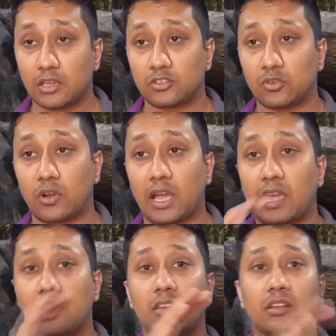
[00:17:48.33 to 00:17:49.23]
So
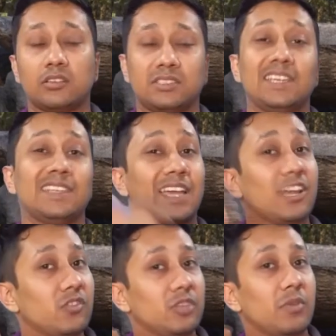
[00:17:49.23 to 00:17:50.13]
I sync
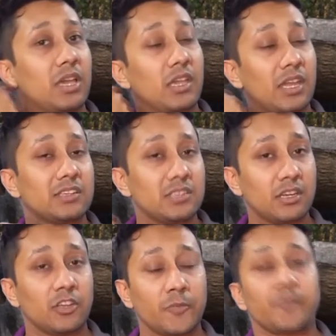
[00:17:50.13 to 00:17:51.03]
that with my headset
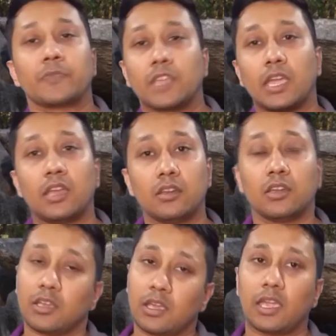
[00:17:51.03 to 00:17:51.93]
and
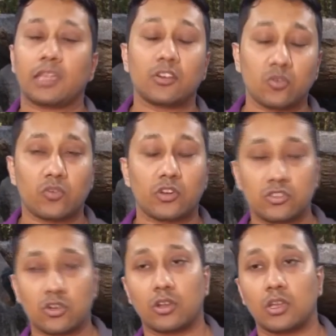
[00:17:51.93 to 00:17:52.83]
I can go for a
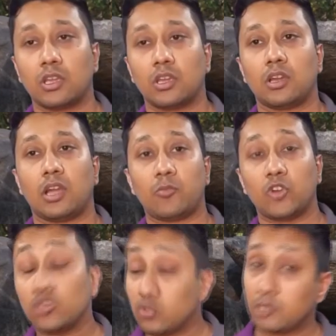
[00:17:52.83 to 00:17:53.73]
jog. I'm
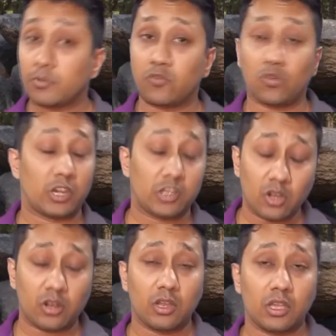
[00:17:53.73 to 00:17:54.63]
not using my phone at
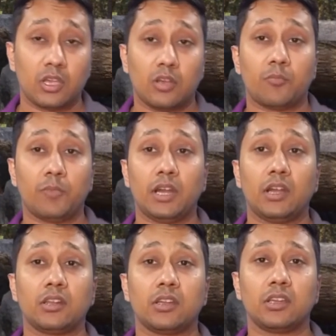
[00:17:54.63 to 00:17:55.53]
all.
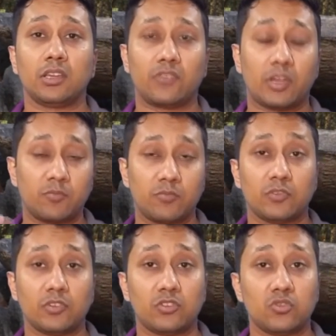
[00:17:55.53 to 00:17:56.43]
But if I'm
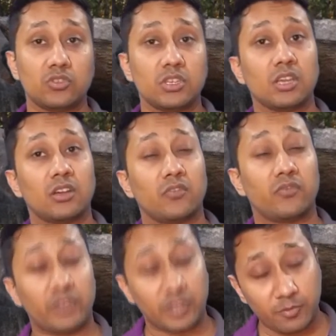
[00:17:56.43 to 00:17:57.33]
using a
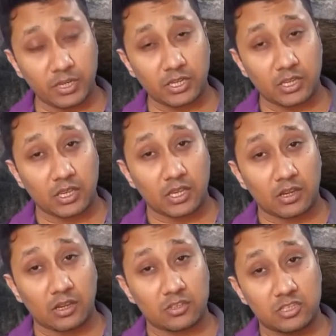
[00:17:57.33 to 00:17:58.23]
Fitbit
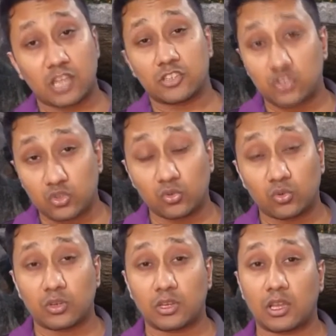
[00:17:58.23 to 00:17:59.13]
Charge 2,
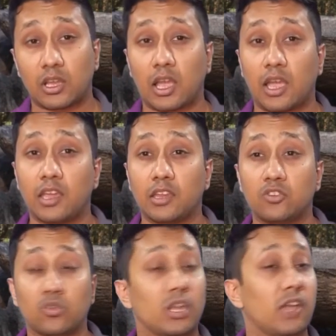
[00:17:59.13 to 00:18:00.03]
I
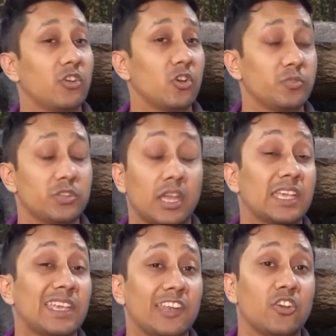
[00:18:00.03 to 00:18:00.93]
don't have an option. I
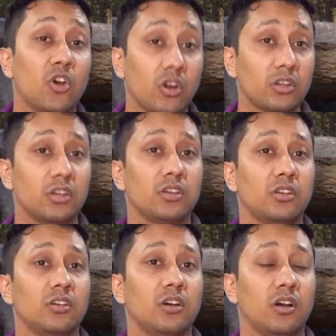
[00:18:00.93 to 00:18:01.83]
cannot
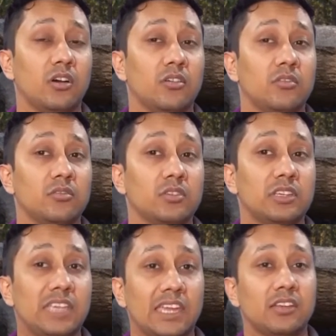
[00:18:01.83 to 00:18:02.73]

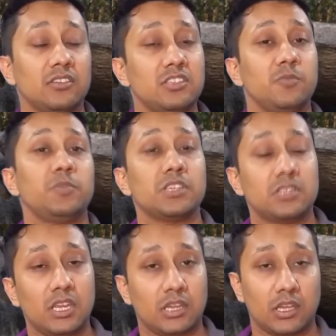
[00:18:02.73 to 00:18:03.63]
get GPS
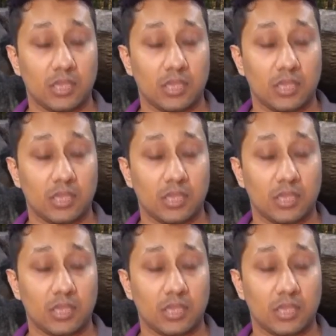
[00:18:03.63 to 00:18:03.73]
data.